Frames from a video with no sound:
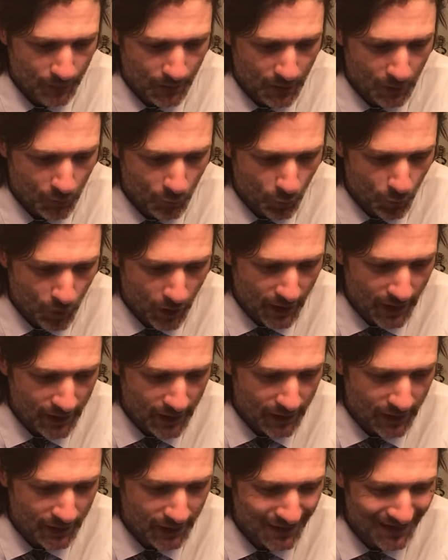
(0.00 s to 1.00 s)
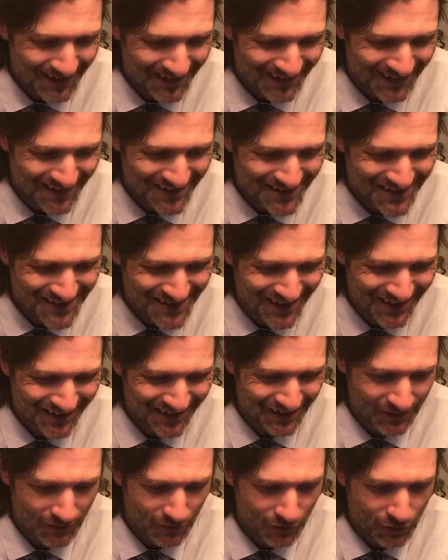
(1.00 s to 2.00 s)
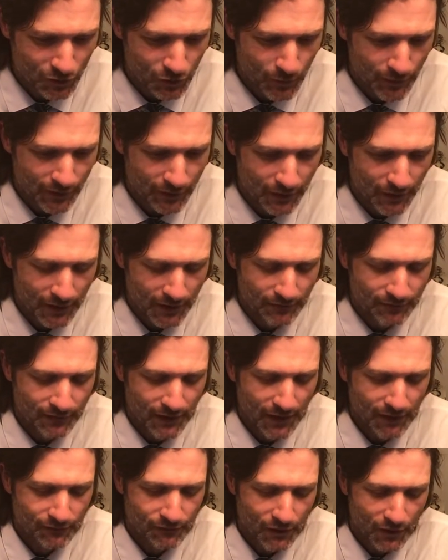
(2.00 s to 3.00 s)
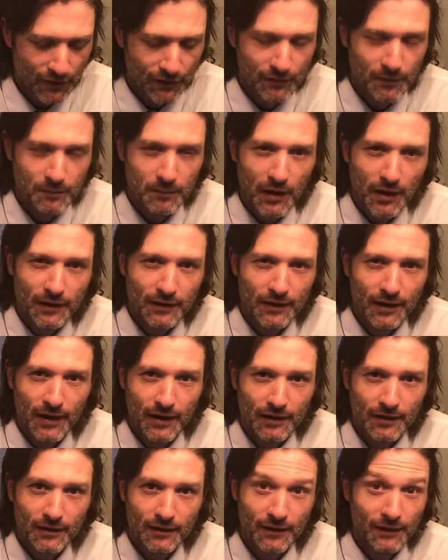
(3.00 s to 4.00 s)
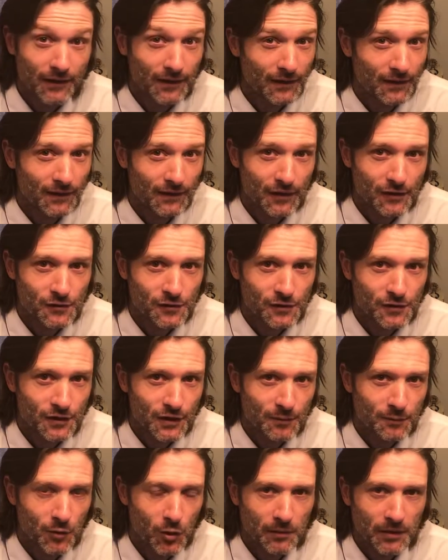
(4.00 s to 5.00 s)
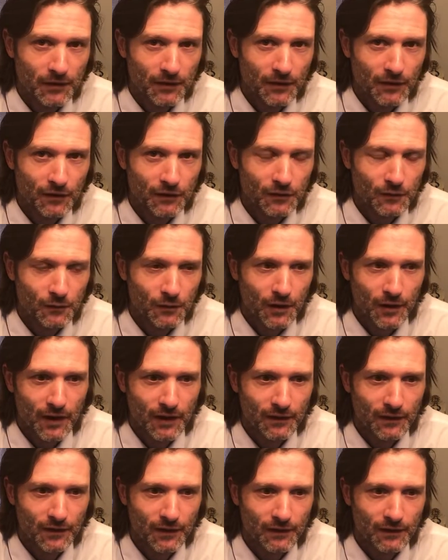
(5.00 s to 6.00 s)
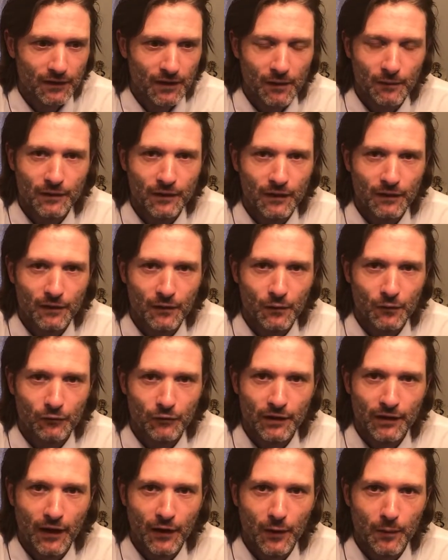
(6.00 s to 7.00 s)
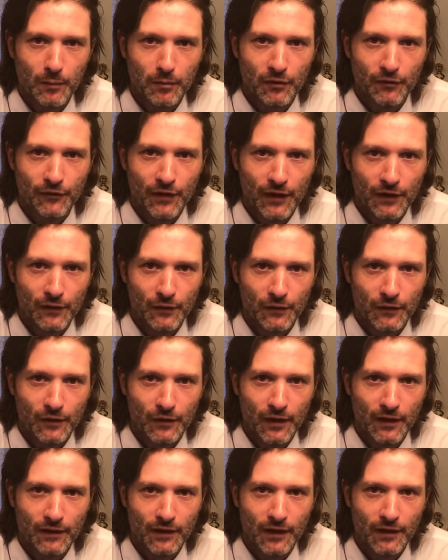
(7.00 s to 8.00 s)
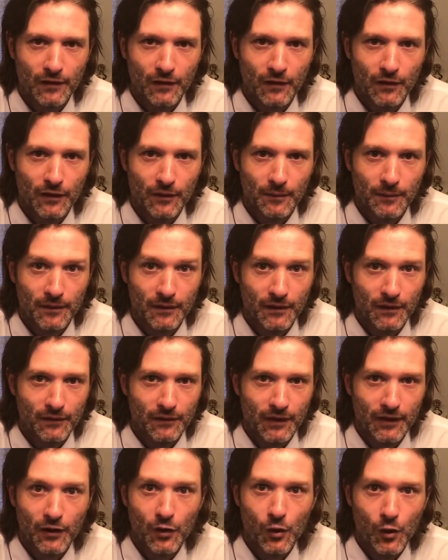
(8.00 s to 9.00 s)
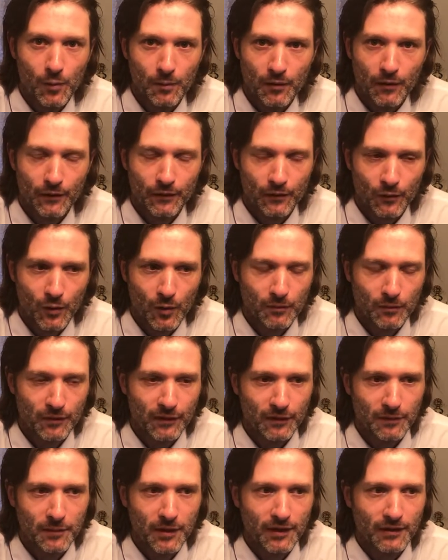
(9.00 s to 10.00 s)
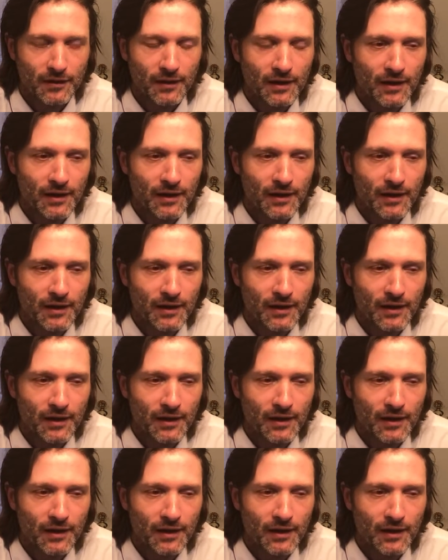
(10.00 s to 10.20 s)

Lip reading: Why is the chase still going on if they have lost Montag? Now, this is an interesting moment in the story. He sits down with these old retired professors that they call themselves like hobos or homeless men.